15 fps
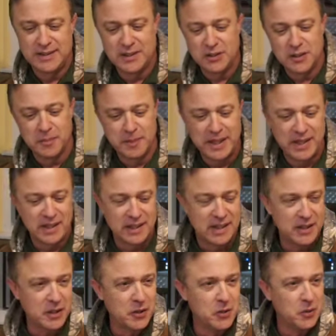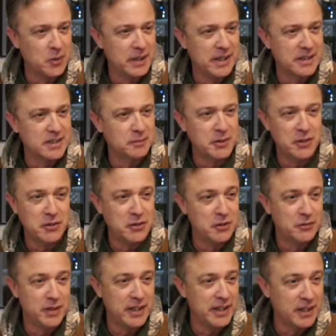There's a man I know, he has some YouTube
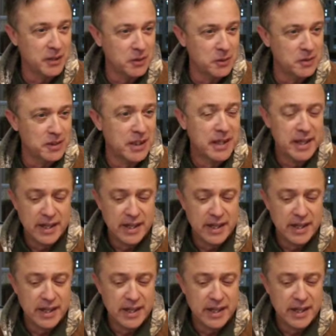videos.